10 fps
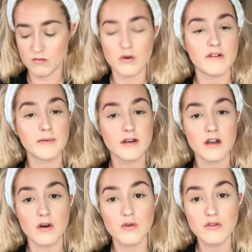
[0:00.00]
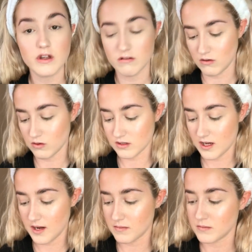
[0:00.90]
what I've been holding the whole
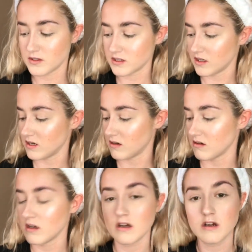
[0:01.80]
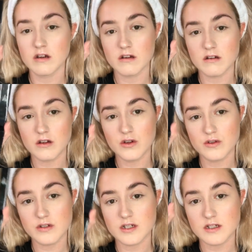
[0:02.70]
time. I'm just gonna
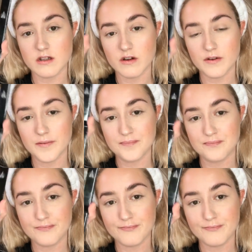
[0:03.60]
use this little